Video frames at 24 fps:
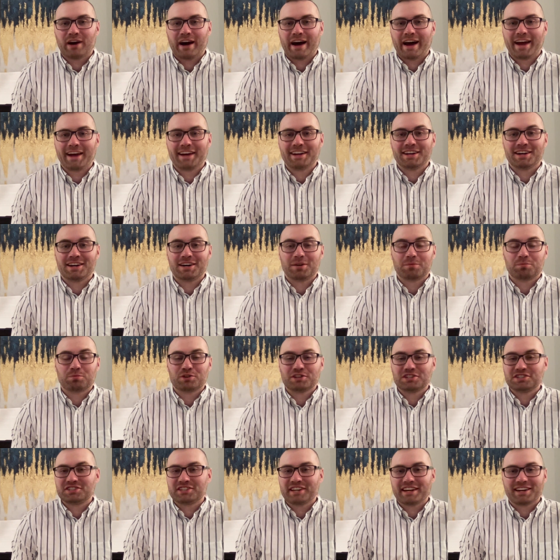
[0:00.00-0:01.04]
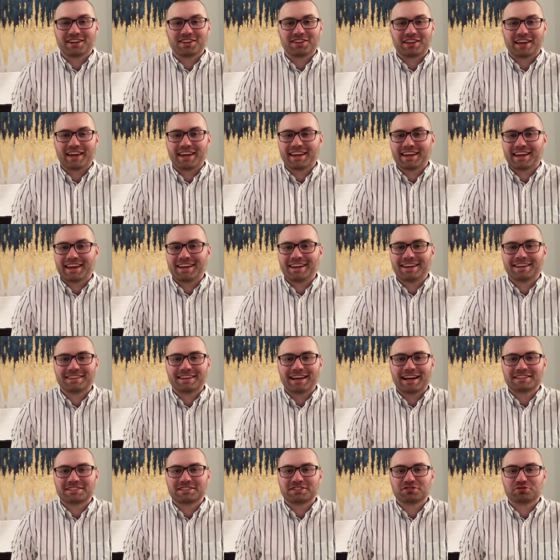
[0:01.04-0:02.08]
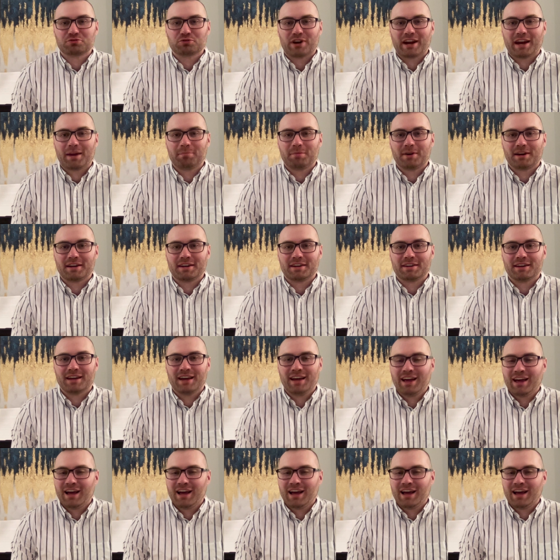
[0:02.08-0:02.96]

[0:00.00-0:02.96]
I'd appreciate a like and hit that subscribe button.